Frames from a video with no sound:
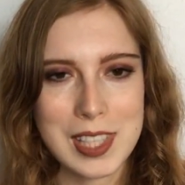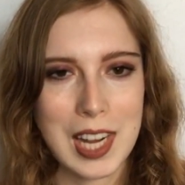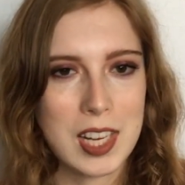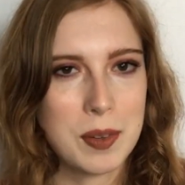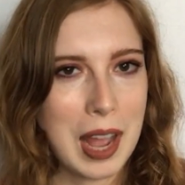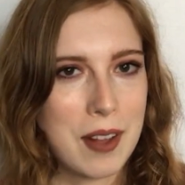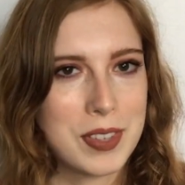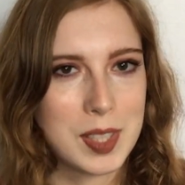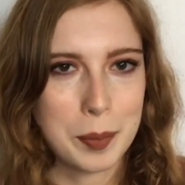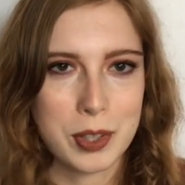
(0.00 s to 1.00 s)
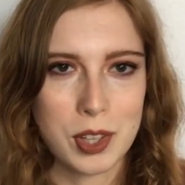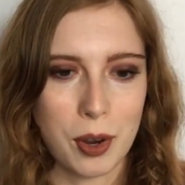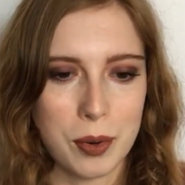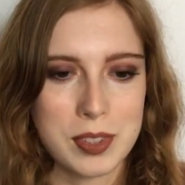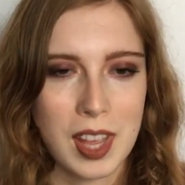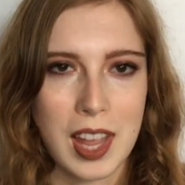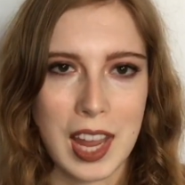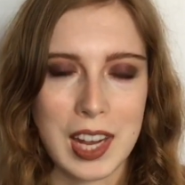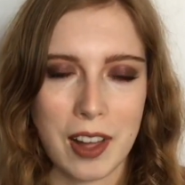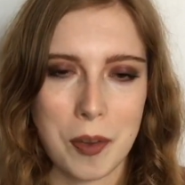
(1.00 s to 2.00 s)
and I do have similar tones
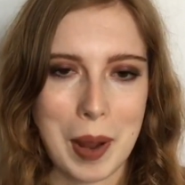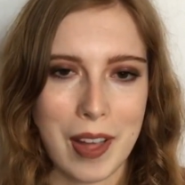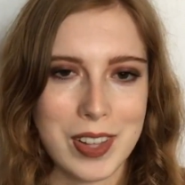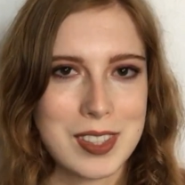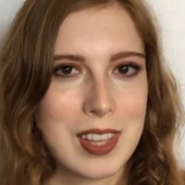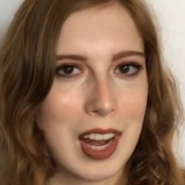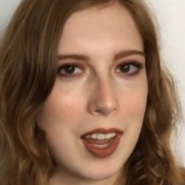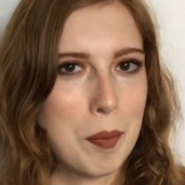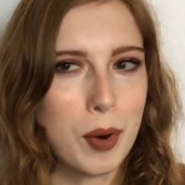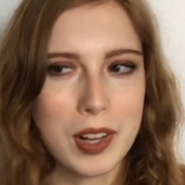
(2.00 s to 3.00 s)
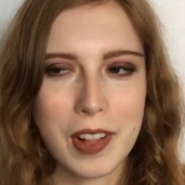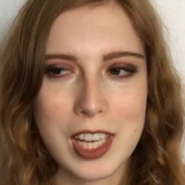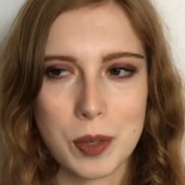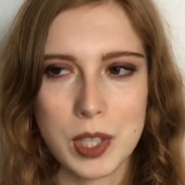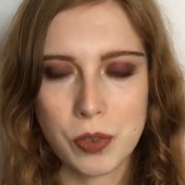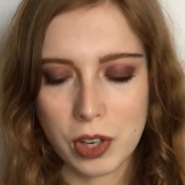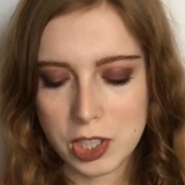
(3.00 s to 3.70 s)
in other palettes that I am more inclined to reach for,